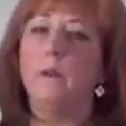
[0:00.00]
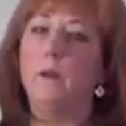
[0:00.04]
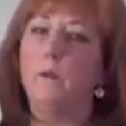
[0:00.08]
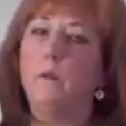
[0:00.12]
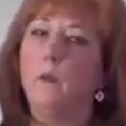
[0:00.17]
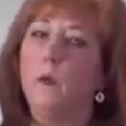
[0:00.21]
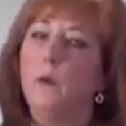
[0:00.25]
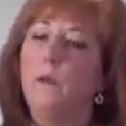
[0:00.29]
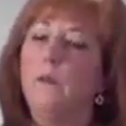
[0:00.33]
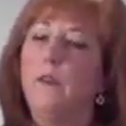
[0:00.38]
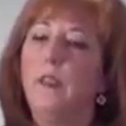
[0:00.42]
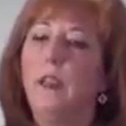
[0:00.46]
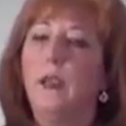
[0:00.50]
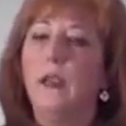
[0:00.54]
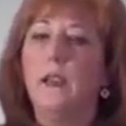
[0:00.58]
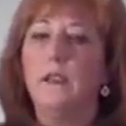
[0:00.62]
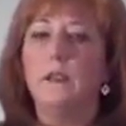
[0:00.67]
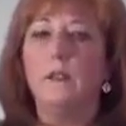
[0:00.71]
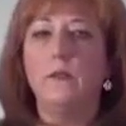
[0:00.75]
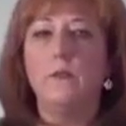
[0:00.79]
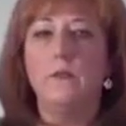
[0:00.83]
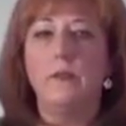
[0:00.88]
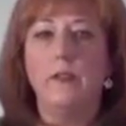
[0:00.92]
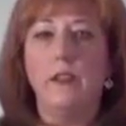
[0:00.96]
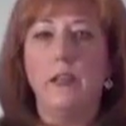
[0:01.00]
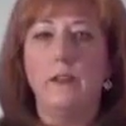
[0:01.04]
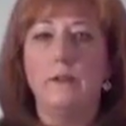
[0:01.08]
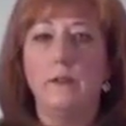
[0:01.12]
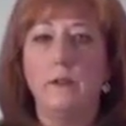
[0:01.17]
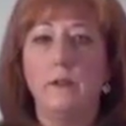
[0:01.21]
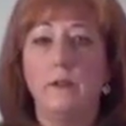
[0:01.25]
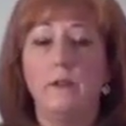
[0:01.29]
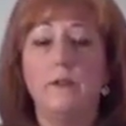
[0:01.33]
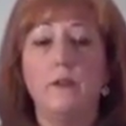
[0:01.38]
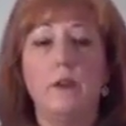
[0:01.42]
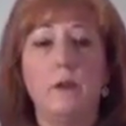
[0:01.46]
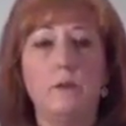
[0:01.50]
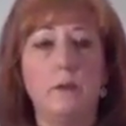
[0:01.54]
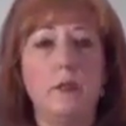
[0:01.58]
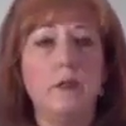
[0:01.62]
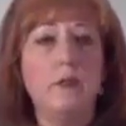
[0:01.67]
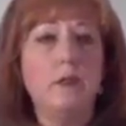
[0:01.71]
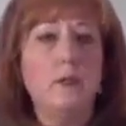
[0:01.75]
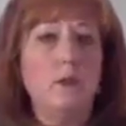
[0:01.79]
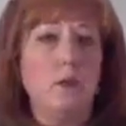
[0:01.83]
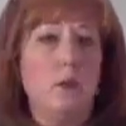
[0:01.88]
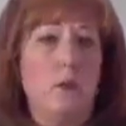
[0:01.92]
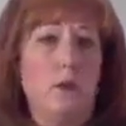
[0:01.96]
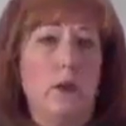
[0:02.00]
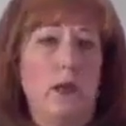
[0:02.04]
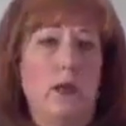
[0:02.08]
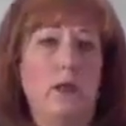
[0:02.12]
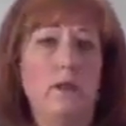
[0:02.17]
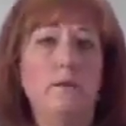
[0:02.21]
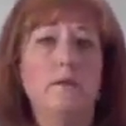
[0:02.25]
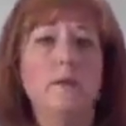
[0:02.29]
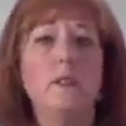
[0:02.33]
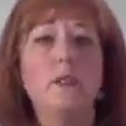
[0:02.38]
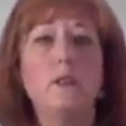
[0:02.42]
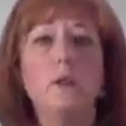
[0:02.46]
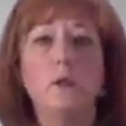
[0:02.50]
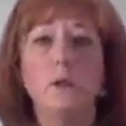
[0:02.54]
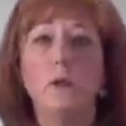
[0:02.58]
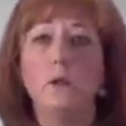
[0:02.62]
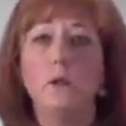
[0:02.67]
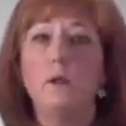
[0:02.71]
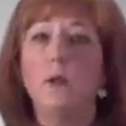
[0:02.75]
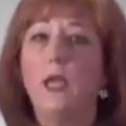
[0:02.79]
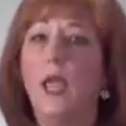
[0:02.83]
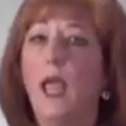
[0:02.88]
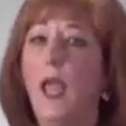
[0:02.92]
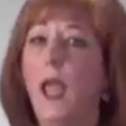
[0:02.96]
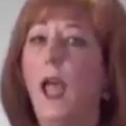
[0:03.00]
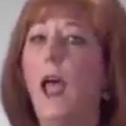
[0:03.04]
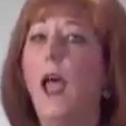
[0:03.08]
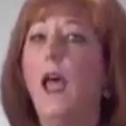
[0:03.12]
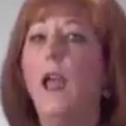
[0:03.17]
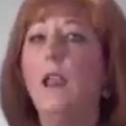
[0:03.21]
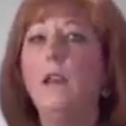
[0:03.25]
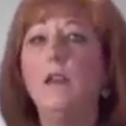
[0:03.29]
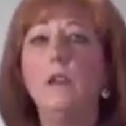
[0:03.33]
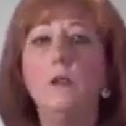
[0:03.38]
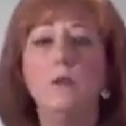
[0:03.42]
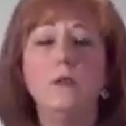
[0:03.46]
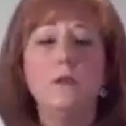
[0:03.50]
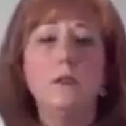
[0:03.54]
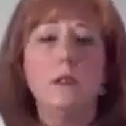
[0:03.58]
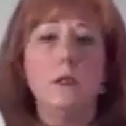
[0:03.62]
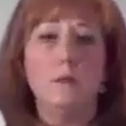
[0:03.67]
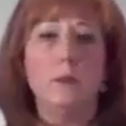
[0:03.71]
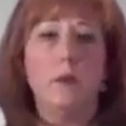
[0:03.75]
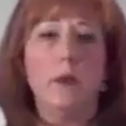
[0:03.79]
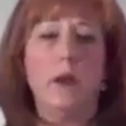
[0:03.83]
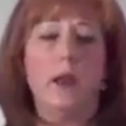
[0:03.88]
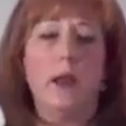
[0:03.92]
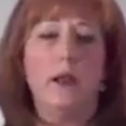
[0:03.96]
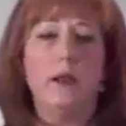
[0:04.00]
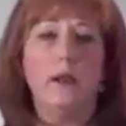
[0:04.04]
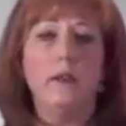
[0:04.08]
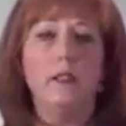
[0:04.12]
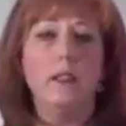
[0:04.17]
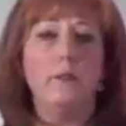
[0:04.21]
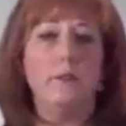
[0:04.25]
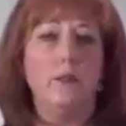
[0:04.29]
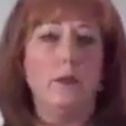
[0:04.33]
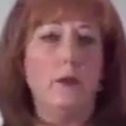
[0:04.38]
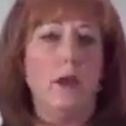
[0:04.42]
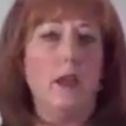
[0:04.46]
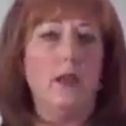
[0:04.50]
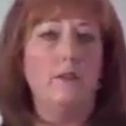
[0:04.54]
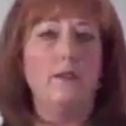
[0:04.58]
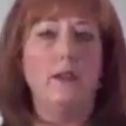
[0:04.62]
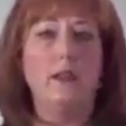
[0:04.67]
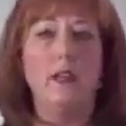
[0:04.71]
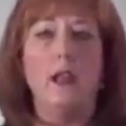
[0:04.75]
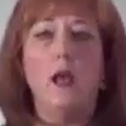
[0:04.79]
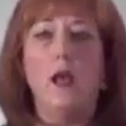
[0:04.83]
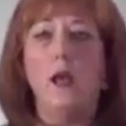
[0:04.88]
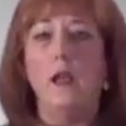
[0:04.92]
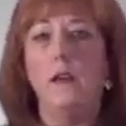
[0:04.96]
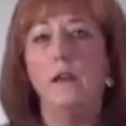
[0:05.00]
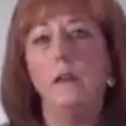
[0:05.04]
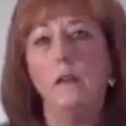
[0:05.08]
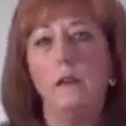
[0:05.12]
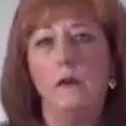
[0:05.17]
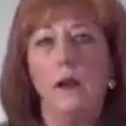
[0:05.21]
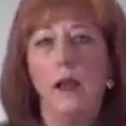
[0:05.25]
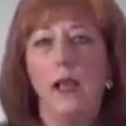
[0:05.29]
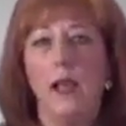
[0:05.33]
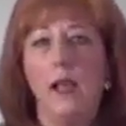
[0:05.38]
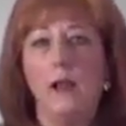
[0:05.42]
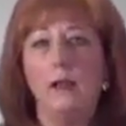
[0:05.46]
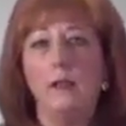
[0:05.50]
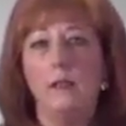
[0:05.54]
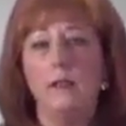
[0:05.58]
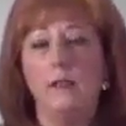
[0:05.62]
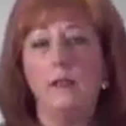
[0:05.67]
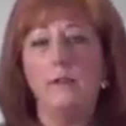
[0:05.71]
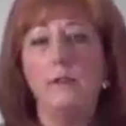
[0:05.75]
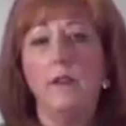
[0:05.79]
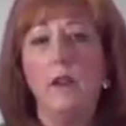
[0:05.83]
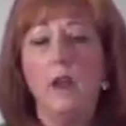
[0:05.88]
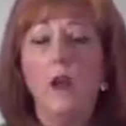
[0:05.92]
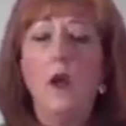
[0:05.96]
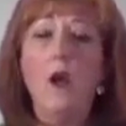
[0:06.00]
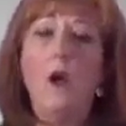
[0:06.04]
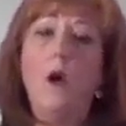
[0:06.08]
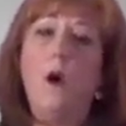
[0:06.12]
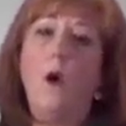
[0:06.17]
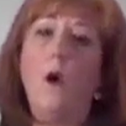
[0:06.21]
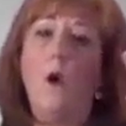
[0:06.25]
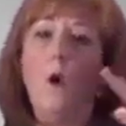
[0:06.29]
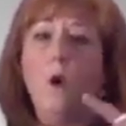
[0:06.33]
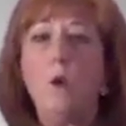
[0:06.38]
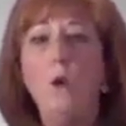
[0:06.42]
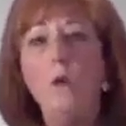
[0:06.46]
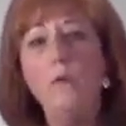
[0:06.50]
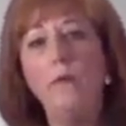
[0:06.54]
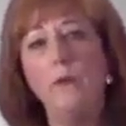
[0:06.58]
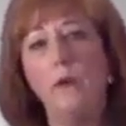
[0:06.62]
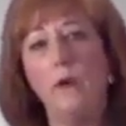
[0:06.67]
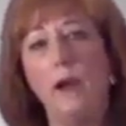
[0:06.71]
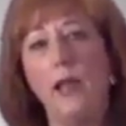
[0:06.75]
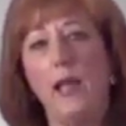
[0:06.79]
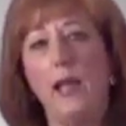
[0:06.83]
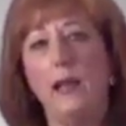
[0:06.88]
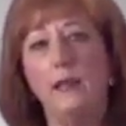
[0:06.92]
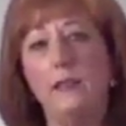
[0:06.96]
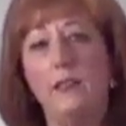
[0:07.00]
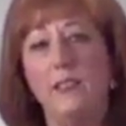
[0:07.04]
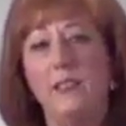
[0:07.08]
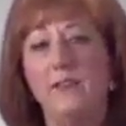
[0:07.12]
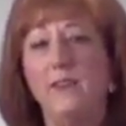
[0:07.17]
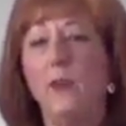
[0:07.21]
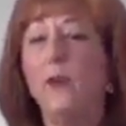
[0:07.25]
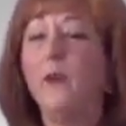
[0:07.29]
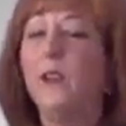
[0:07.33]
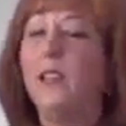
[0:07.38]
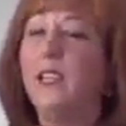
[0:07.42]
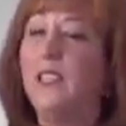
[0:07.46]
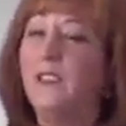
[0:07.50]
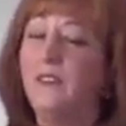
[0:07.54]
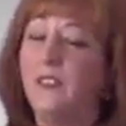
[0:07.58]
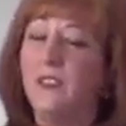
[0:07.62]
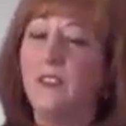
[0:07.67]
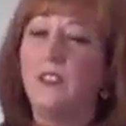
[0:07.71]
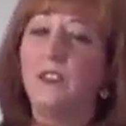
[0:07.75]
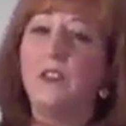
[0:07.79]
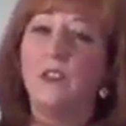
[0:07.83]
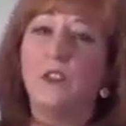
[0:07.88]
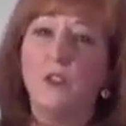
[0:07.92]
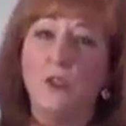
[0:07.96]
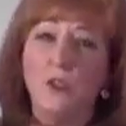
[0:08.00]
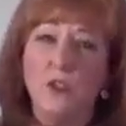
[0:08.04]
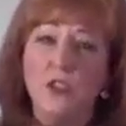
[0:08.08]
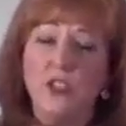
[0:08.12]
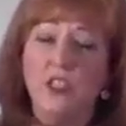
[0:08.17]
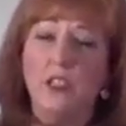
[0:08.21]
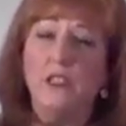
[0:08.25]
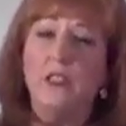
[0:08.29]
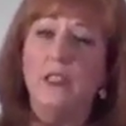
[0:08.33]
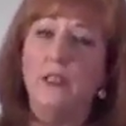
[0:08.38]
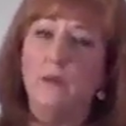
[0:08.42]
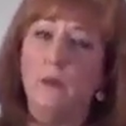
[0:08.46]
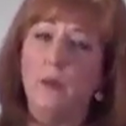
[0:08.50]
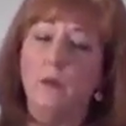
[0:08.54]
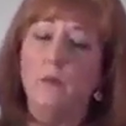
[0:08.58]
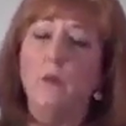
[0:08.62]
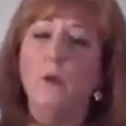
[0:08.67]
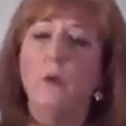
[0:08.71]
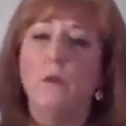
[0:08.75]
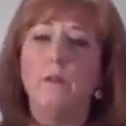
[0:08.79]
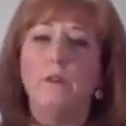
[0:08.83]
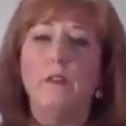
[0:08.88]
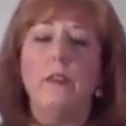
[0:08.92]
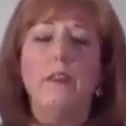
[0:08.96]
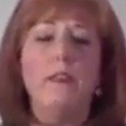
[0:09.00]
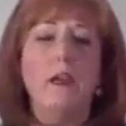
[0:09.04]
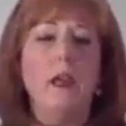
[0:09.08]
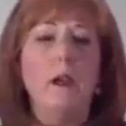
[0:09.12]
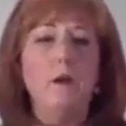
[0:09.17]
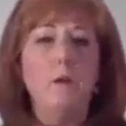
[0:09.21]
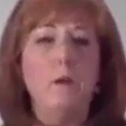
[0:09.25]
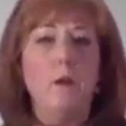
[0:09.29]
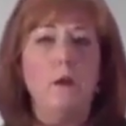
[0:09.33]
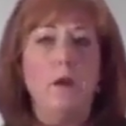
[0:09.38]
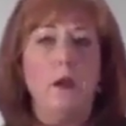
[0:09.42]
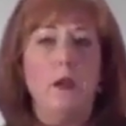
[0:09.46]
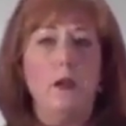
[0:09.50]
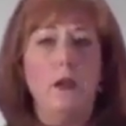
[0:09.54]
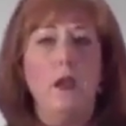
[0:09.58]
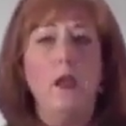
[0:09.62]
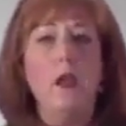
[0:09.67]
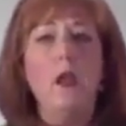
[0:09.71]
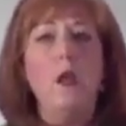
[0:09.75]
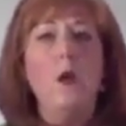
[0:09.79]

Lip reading: we've removed the isoflavones from the soy, so you can use the product if you have an underactive, overactive, or even surgically removed thyroid.